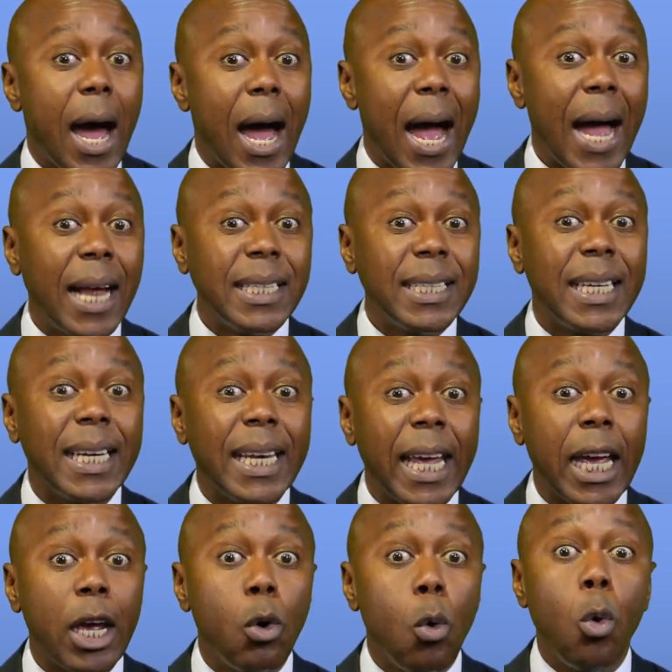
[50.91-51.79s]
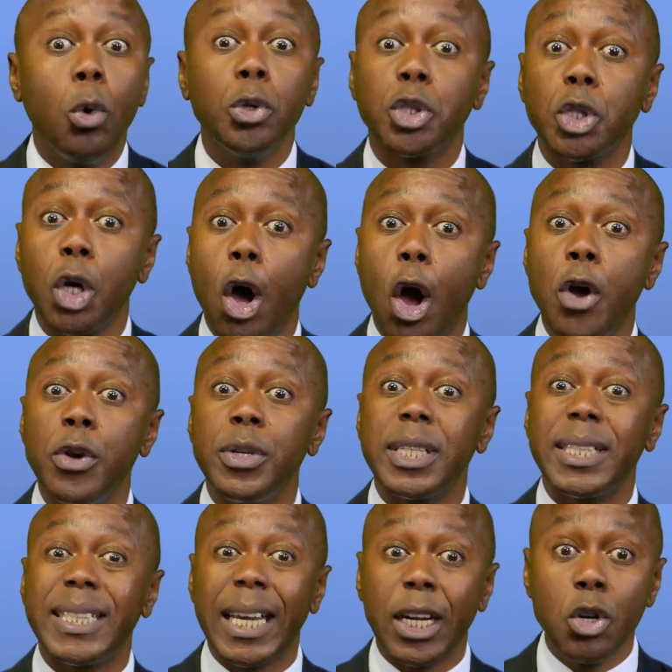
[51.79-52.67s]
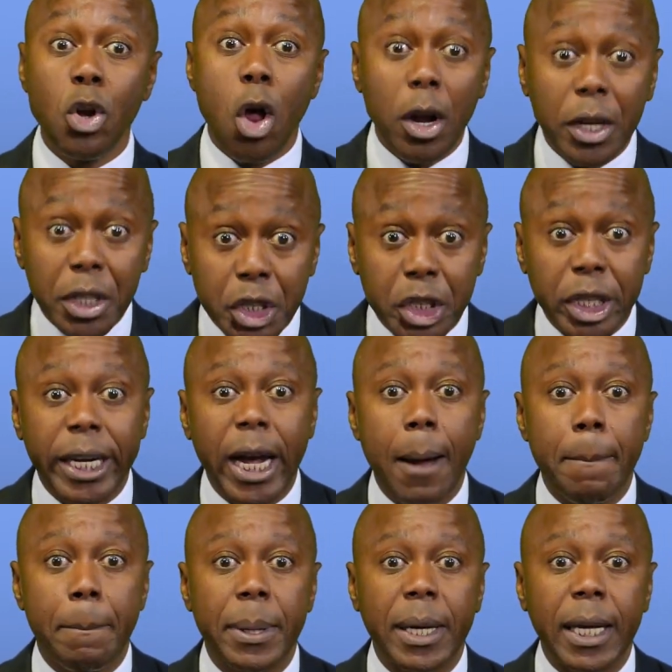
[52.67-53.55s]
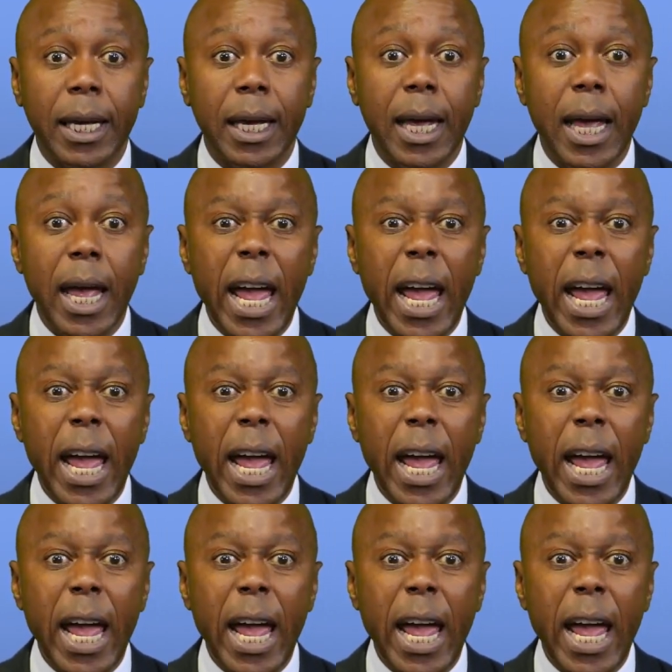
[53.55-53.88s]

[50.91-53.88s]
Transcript: Andile also owned a technology company,